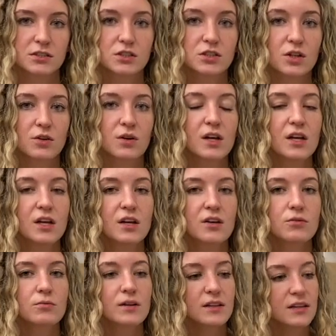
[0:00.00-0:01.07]
So
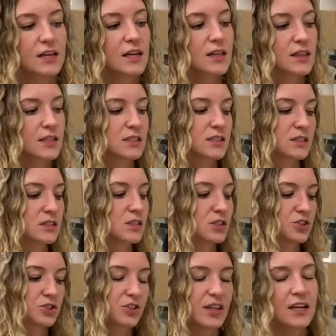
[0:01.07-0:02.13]
really, this isn't a
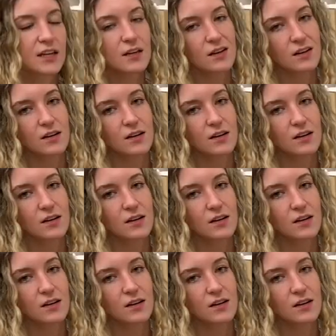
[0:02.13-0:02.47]
great